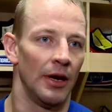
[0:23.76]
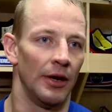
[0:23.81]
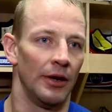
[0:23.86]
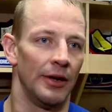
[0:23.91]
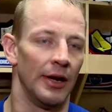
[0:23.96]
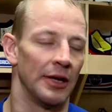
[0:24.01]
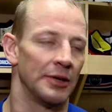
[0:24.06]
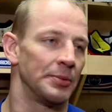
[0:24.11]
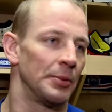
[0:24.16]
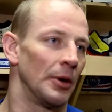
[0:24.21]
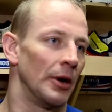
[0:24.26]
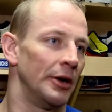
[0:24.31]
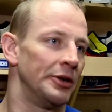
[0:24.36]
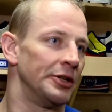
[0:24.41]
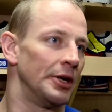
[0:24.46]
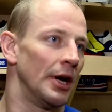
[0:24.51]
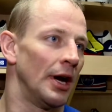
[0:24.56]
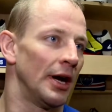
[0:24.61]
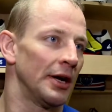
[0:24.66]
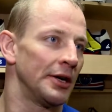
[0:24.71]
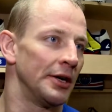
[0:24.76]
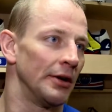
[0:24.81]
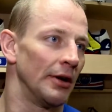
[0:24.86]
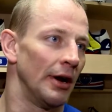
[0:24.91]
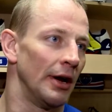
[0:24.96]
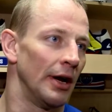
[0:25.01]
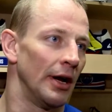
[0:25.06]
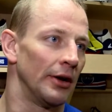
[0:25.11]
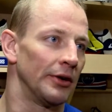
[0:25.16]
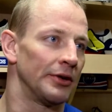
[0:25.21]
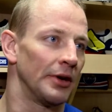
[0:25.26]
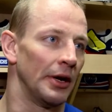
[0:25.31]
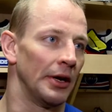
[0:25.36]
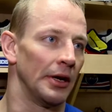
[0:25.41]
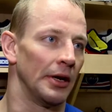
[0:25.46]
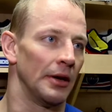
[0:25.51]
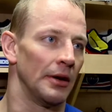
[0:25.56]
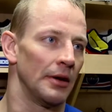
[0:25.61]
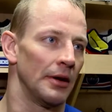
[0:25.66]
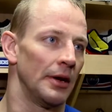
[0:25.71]
desperation hockey right now, trying
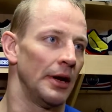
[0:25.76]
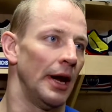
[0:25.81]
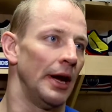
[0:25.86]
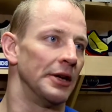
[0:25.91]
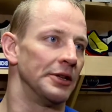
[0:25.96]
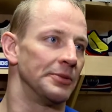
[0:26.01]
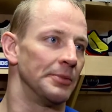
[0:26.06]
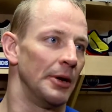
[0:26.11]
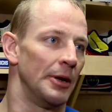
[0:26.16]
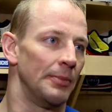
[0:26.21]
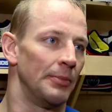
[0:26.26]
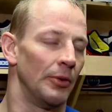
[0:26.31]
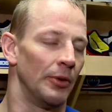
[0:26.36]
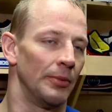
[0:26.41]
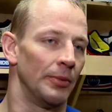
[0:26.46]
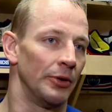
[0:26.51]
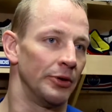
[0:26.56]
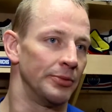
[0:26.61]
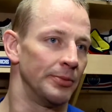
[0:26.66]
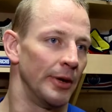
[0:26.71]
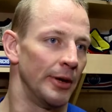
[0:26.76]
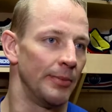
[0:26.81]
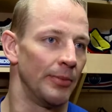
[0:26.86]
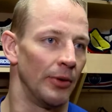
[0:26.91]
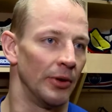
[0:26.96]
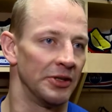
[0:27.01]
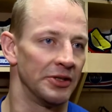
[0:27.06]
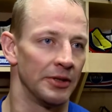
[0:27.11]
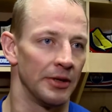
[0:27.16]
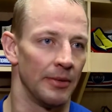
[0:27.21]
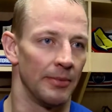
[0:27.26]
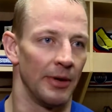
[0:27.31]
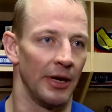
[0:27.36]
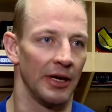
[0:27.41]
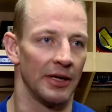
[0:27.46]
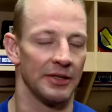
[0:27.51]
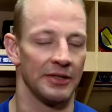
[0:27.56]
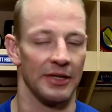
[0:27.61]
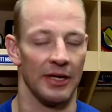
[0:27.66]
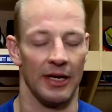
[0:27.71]
to gain as many points, put as many points in the
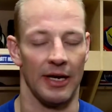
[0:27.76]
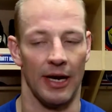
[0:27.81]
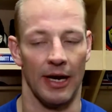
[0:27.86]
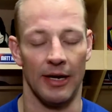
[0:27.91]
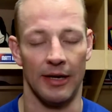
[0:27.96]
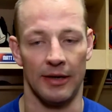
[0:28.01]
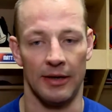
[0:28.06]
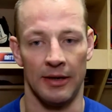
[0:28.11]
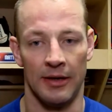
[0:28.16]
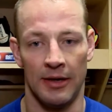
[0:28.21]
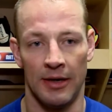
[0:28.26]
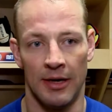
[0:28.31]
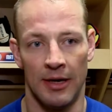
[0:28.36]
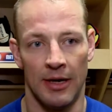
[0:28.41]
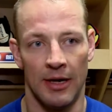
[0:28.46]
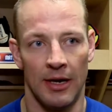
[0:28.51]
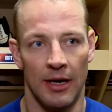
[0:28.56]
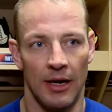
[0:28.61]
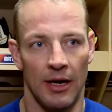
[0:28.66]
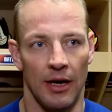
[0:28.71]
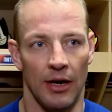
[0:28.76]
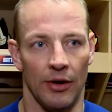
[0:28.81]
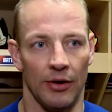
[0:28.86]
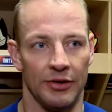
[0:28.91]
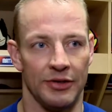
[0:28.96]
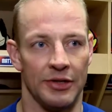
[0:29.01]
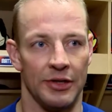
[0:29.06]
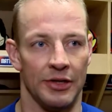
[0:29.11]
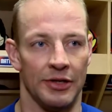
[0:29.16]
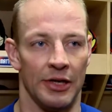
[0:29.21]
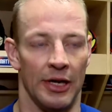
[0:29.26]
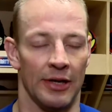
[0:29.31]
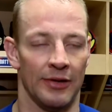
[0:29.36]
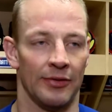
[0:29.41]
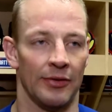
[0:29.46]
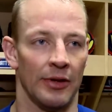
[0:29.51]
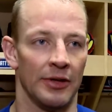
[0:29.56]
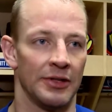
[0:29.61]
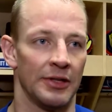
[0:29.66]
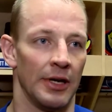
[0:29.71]
bank as they can, and, you know, this is a chance
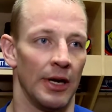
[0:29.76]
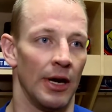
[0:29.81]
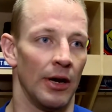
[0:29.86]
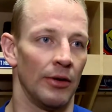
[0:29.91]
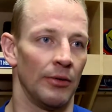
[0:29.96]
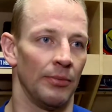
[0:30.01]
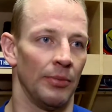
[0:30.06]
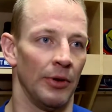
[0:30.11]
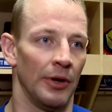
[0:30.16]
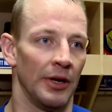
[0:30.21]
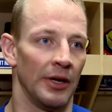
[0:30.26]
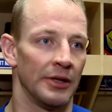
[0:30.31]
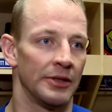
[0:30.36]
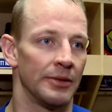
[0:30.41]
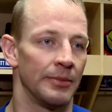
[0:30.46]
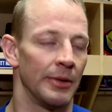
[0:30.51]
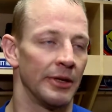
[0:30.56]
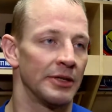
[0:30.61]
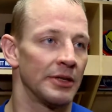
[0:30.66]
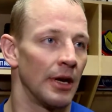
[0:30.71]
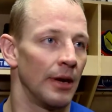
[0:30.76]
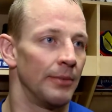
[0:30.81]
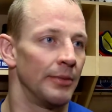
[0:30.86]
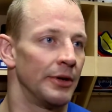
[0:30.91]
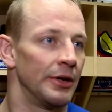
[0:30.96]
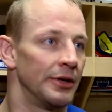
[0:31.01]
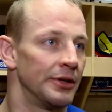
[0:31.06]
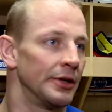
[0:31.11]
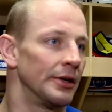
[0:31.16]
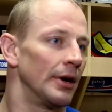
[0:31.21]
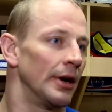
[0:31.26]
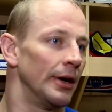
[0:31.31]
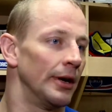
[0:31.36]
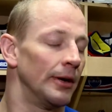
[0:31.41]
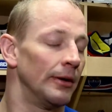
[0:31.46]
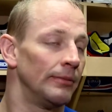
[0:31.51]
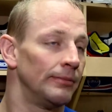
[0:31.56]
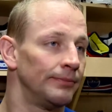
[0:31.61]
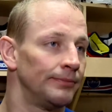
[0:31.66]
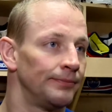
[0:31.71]
for us to get out and play against the best competition right
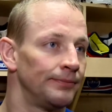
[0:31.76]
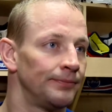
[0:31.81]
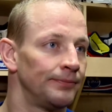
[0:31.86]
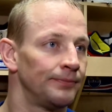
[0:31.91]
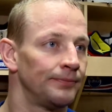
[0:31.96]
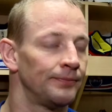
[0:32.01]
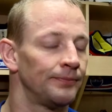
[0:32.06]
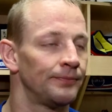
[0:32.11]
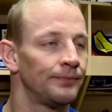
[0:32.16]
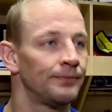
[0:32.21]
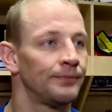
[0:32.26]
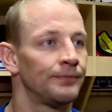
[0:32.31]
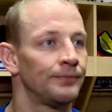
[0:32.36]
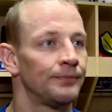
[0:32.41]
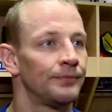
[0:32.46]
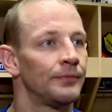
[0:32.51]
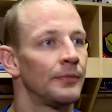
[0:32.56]
now.